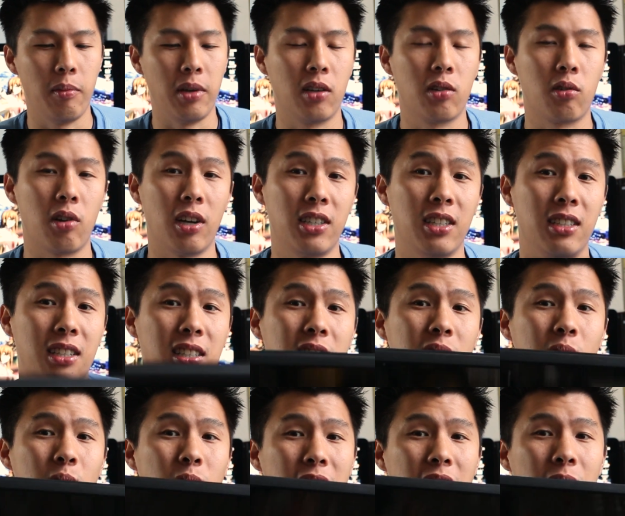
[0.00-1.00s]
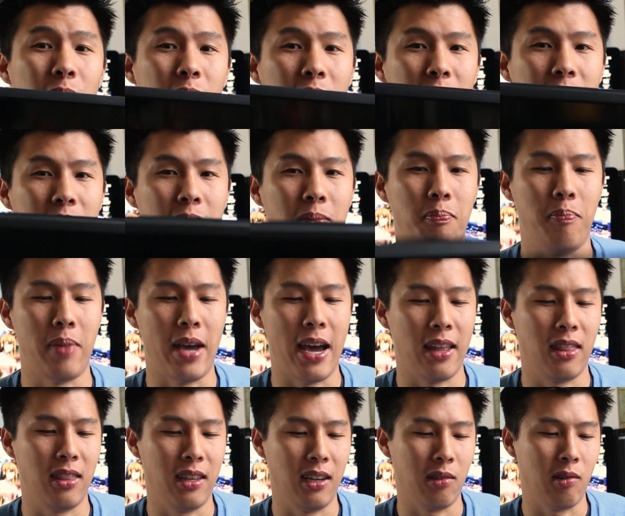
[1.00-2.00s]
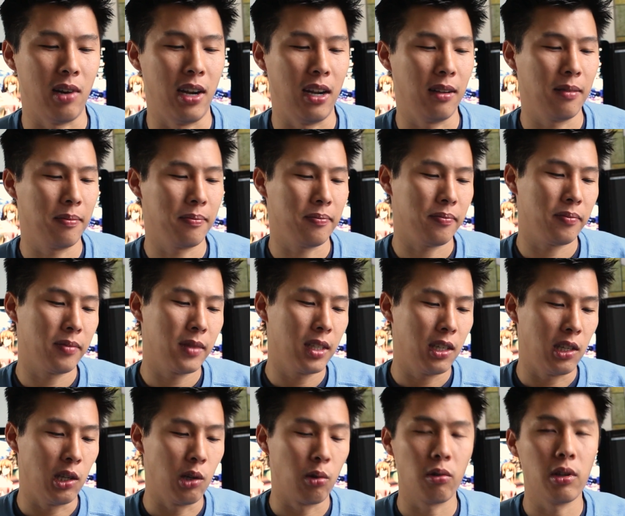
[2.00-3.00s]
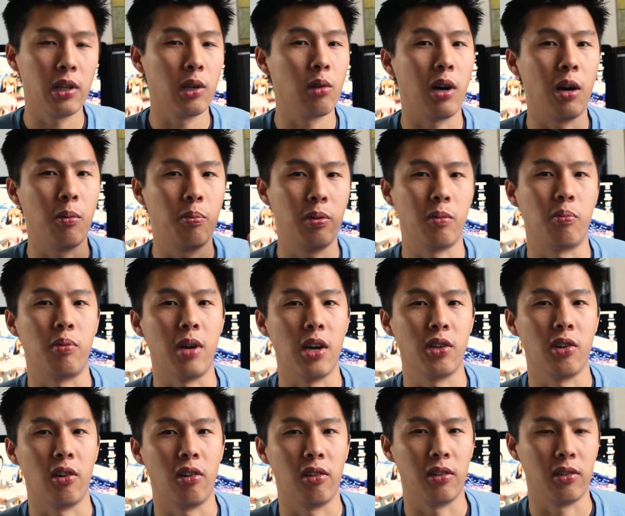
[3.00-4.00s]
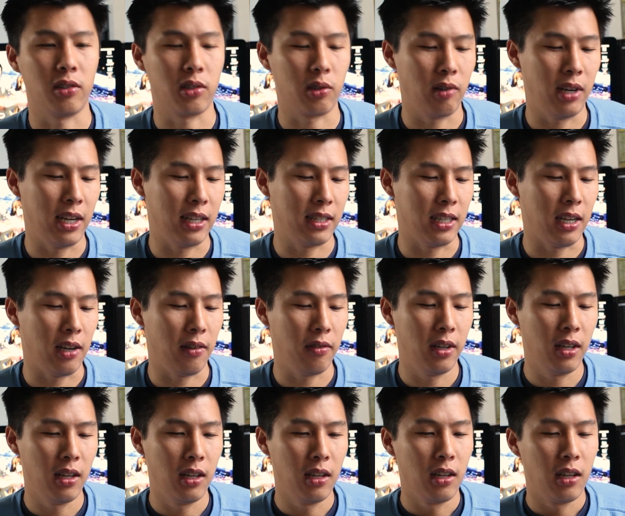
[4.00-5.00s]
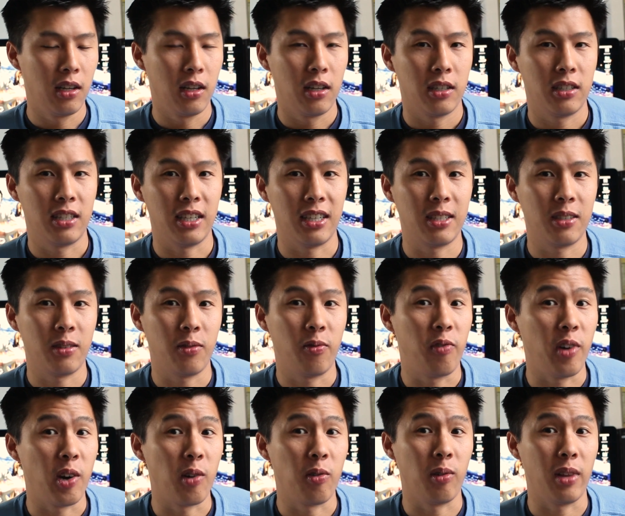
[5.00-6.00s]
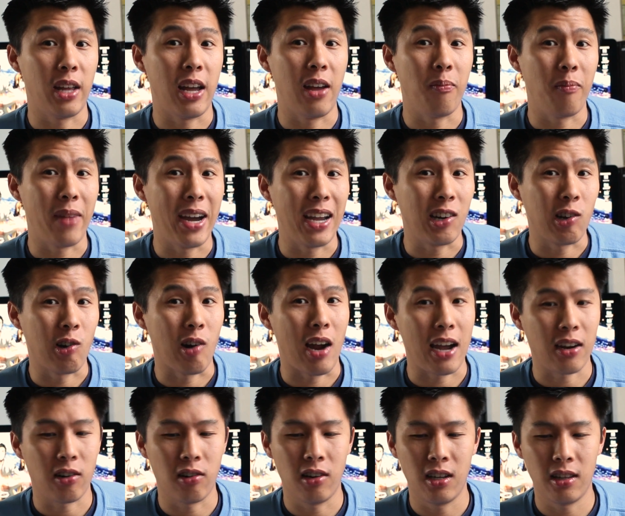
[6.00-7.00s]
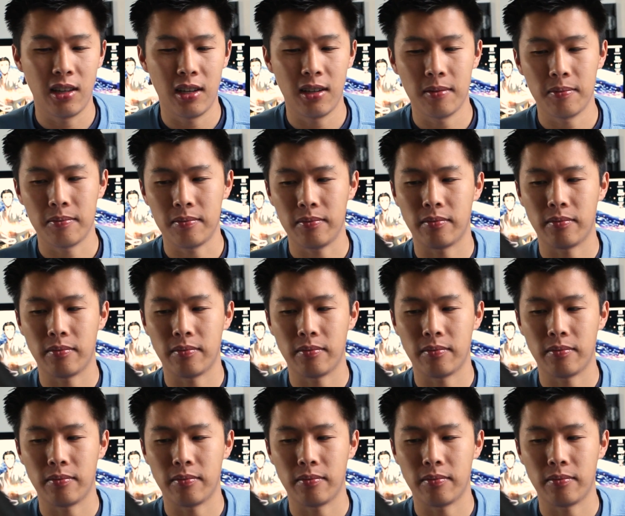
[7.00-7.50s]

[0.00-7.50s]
mean, crushing the screen, which is a bad thing, right? You don't really want to put pressure on the screen itself. Just fearful that it might crack or anything.